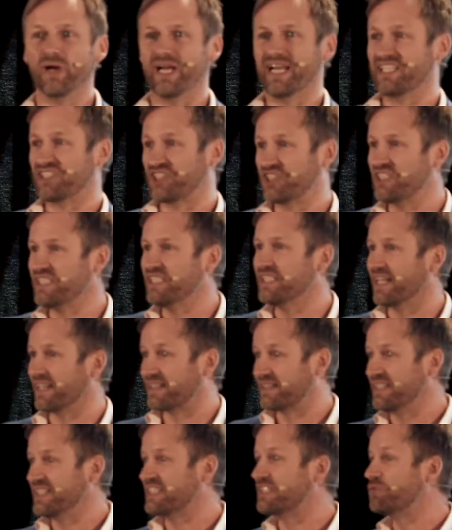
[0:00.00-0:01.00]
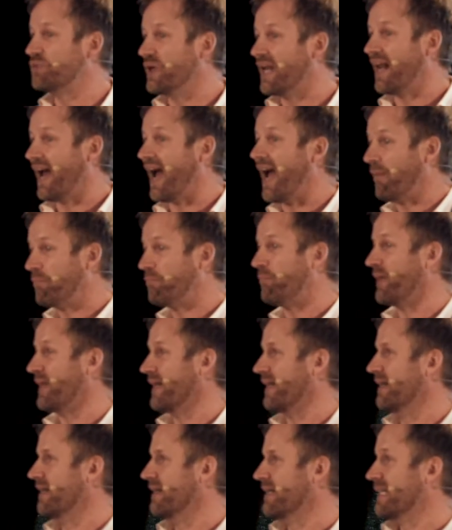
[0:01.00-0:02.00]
and I see that this will happen?